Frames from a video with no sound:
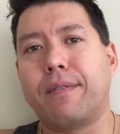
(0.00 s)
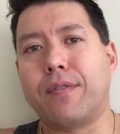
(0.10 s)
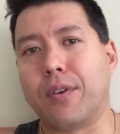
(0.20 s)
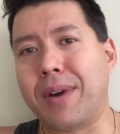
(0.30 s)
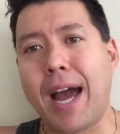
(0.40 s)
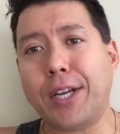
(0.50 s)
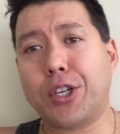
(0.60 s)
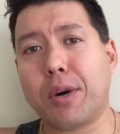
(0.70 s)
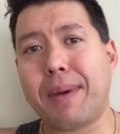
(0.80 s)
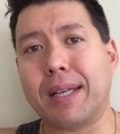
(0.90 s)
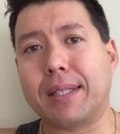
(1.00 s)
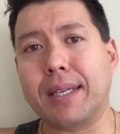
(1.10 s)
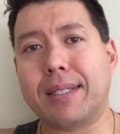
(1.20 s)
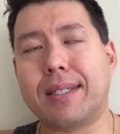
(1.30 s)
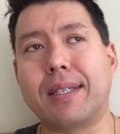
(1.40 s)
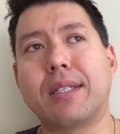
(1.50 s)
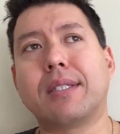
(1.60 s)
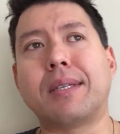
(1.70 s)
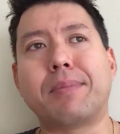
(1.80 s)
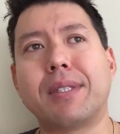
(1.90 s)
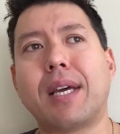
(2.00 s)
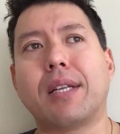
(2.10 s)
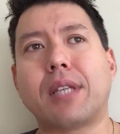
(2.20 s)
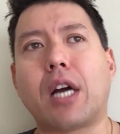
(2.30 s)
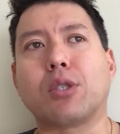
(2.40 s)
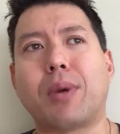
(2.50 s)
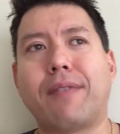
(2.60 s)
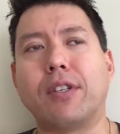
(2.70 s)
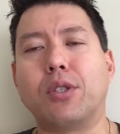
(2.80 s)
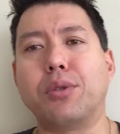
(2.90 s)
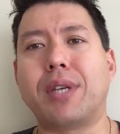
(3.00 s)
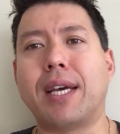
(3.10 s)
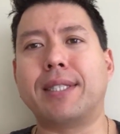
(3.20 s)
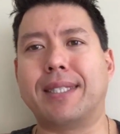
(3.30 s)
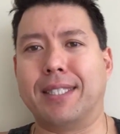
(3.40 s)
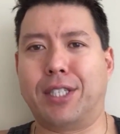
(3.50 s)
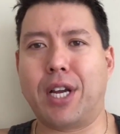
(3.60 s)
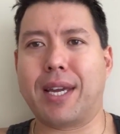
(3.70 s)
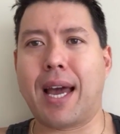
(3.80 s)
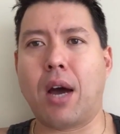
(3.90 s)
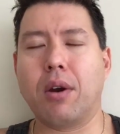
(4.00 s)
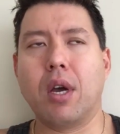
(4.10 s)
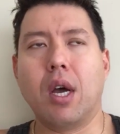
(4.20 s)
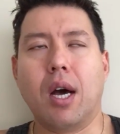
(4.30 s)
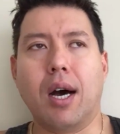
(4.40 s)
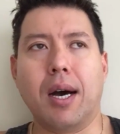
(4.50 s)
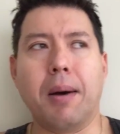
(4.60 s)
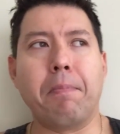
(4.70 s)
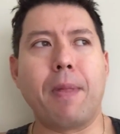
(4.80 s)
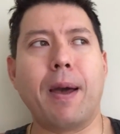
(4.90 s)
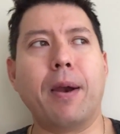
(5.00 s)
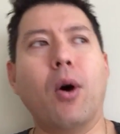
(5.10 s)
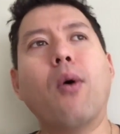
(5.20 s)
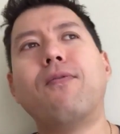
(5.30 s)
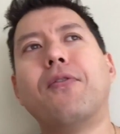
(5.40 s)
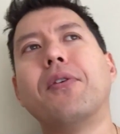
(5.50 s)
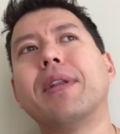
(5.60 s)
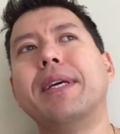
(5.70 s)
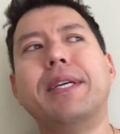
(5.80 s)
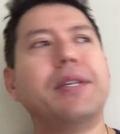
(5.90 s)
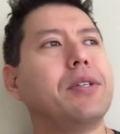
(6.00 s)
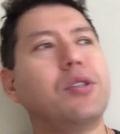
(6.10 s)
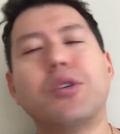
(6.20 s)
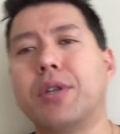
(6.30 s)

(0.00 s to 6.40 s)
if you're not sure about this, this is something that a doctor would have to do test and check out. Um, and hopefully you